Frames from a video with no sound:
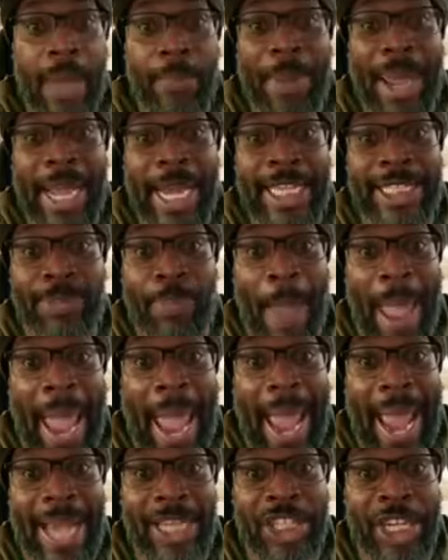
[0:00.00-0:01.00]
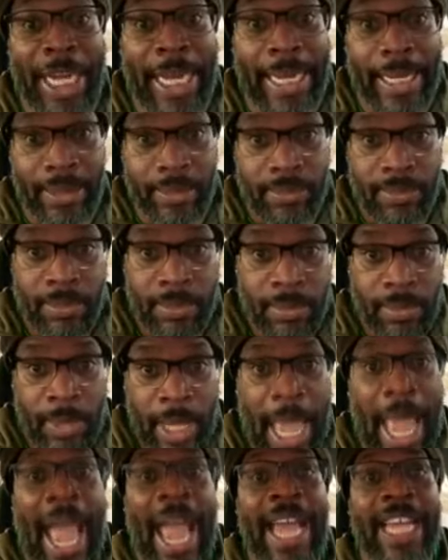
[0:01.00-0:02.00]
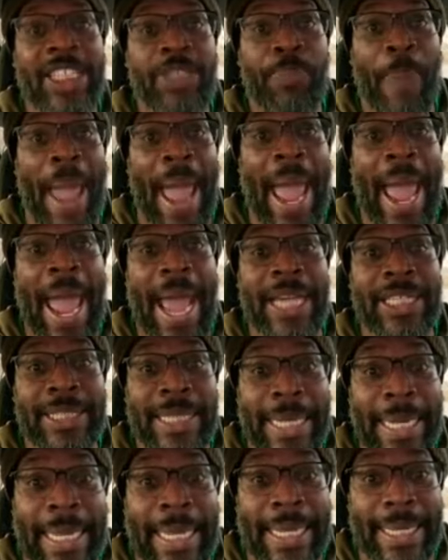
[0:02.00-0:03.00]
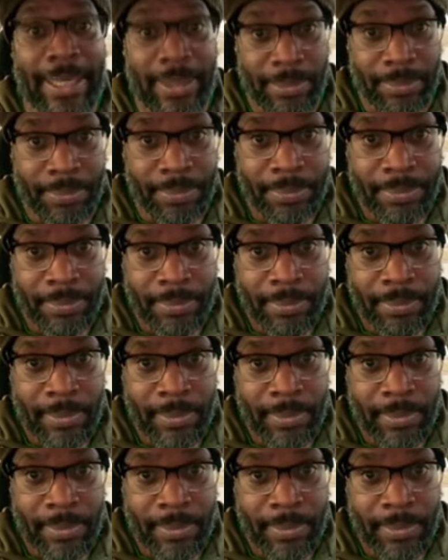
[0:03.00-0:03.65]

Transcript: Ah, man, he's passionate. He's passionate.